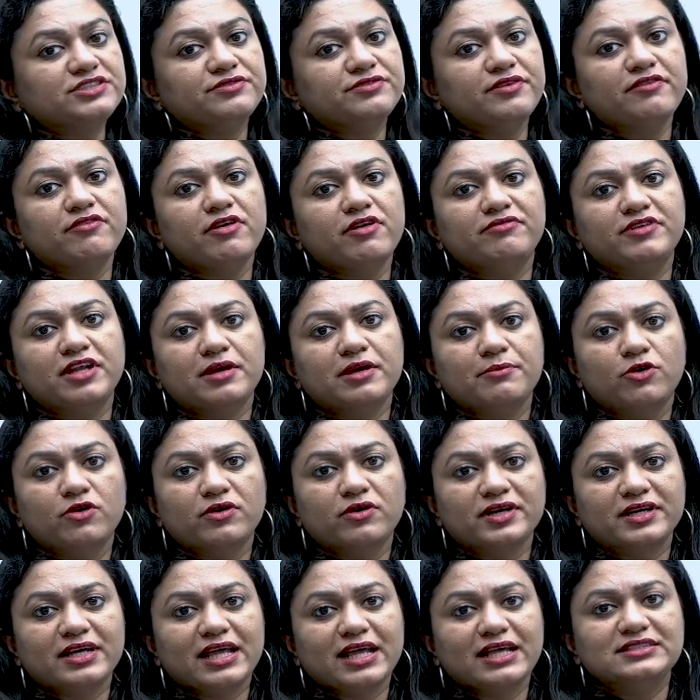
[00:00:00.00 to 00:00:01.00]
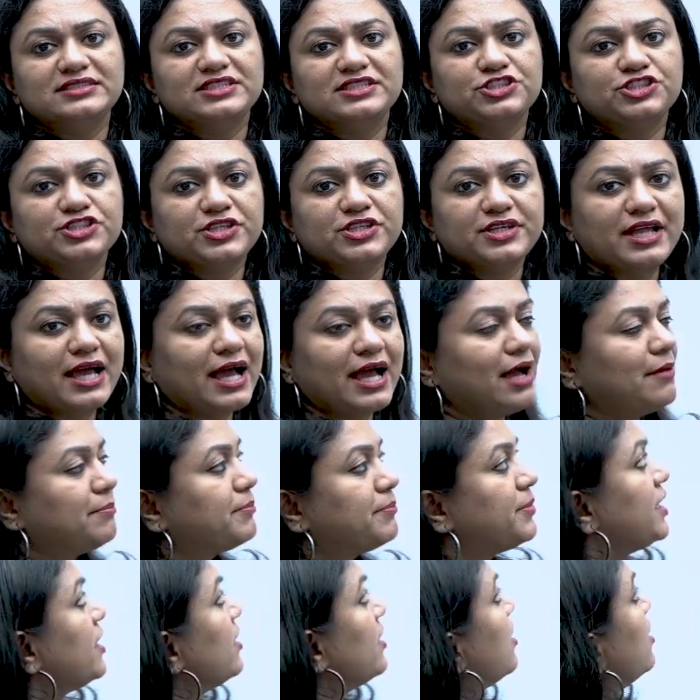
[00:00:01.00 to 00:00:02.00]
wave of democratization
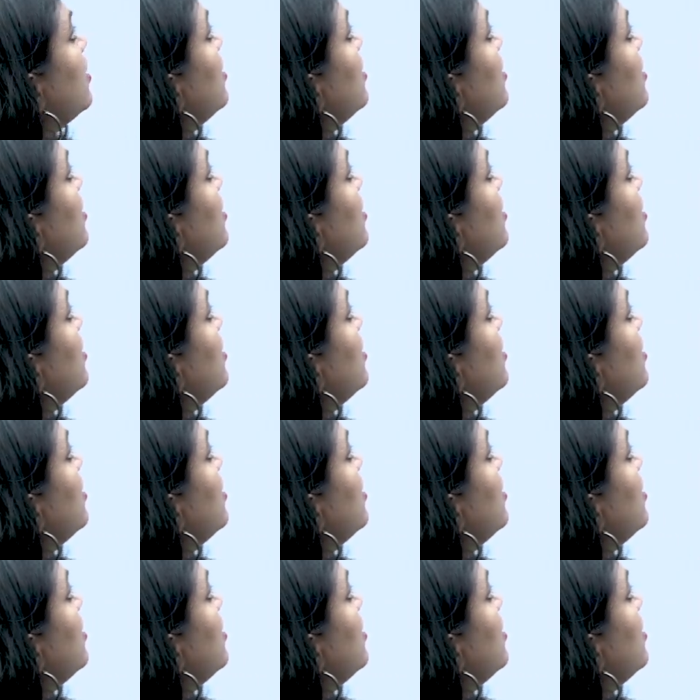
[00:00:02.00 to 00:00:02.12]
happening?